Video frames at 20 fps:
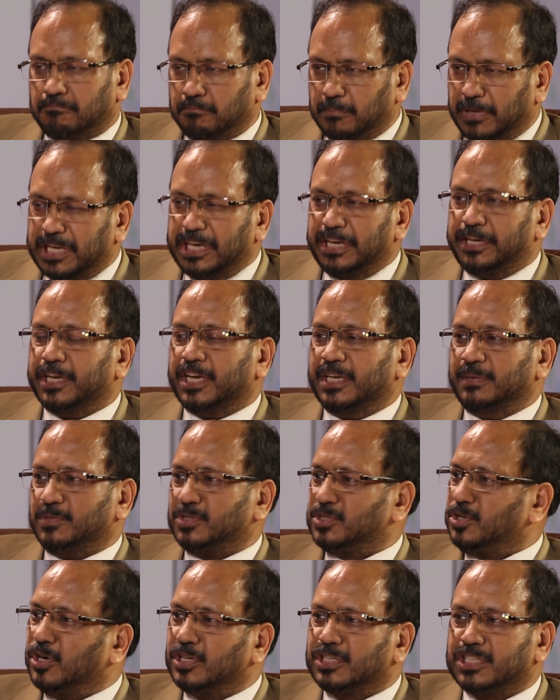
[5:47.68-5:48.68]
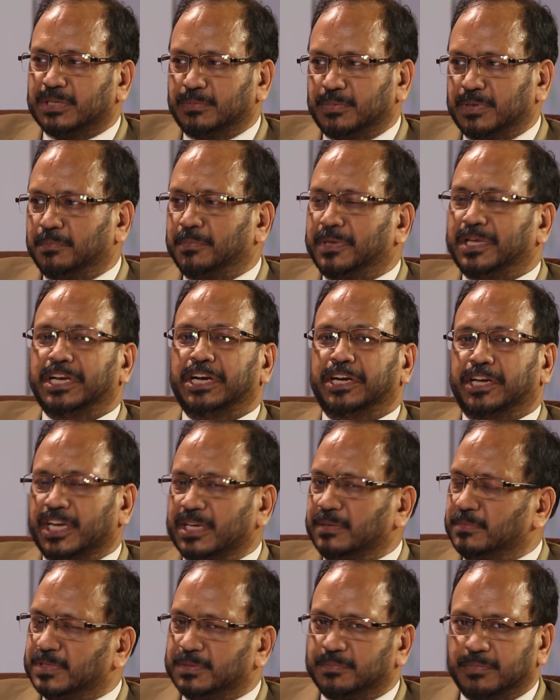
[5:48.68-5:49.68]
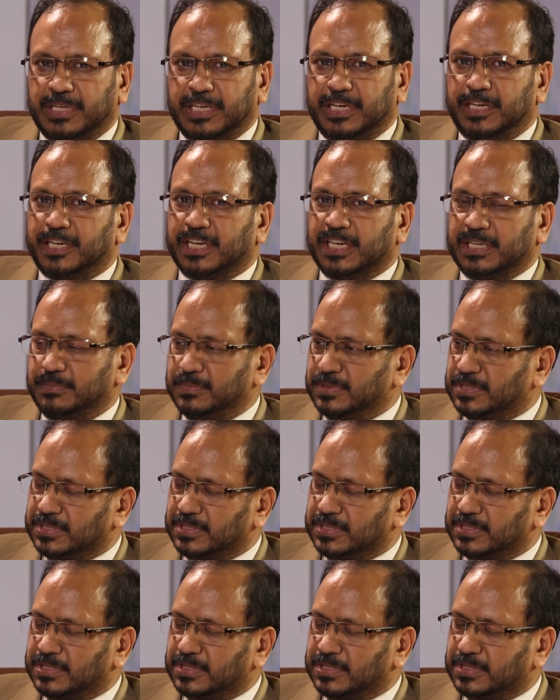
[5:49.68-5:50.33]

Many so, times. Many times. Yeah, many, many times, times. Many times.